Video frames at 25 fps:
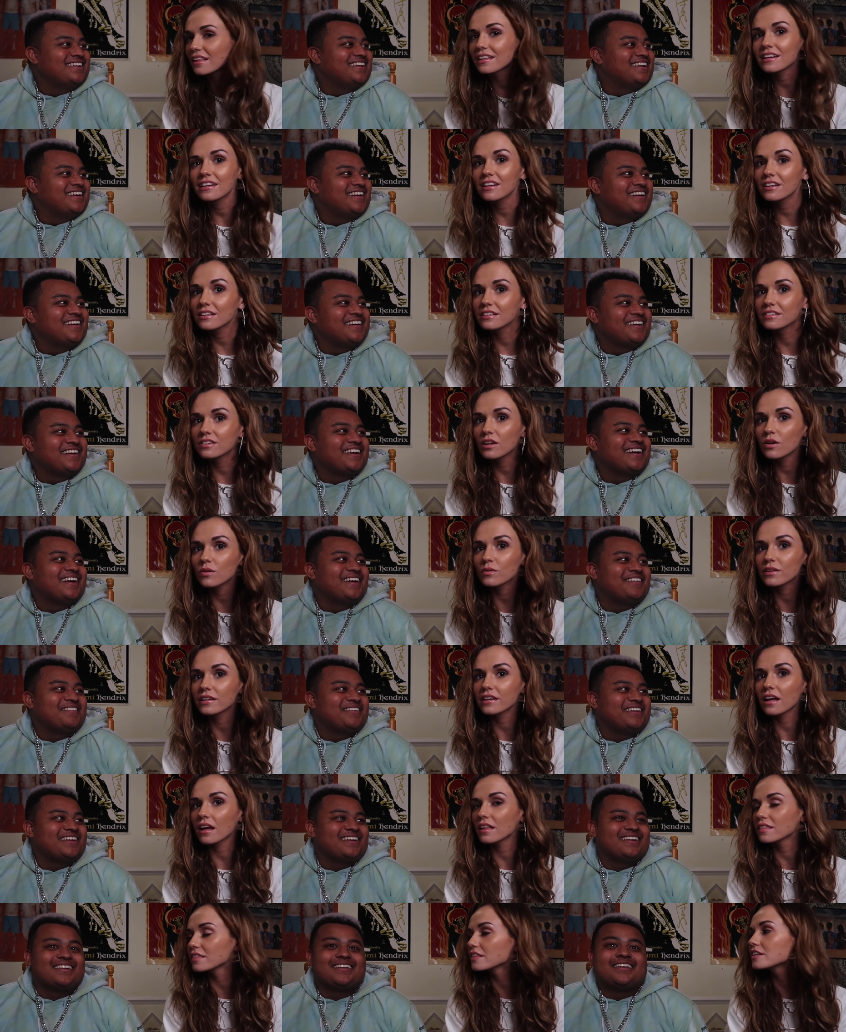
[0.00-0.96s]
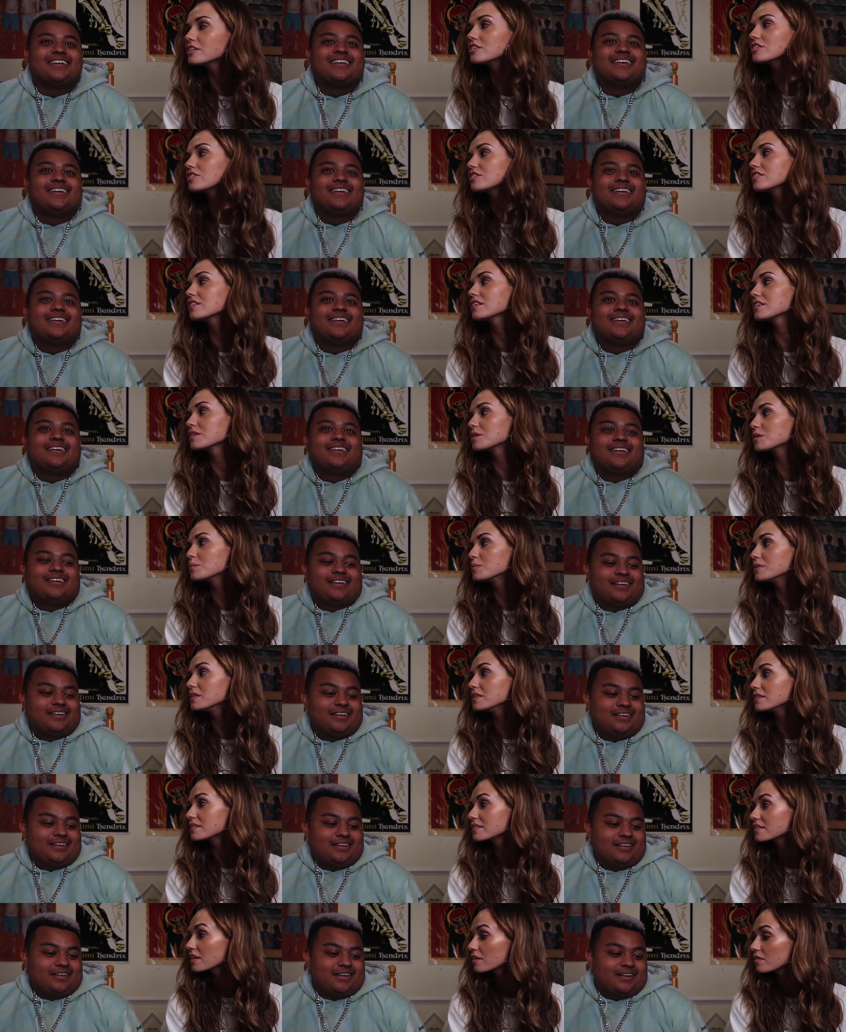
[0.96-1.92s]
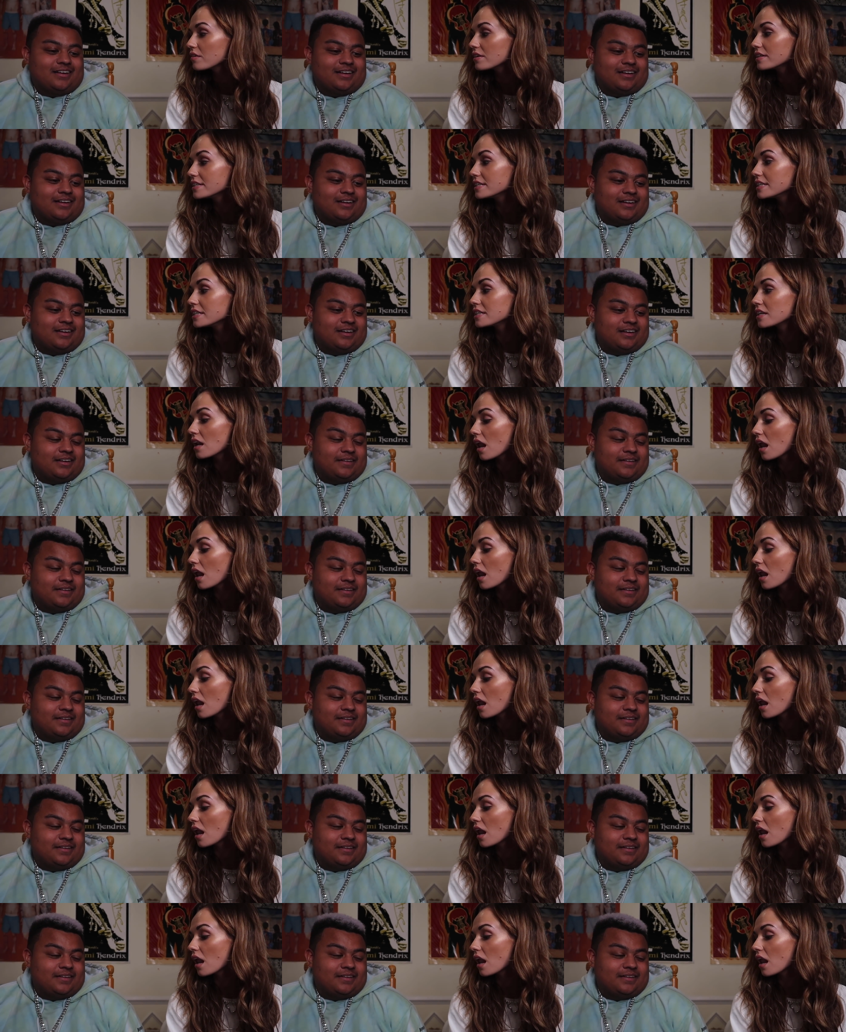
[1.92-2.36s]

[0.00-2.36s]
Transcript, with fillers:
Speaker 1: Let it, okay, no, like unleash the inner beast, like right here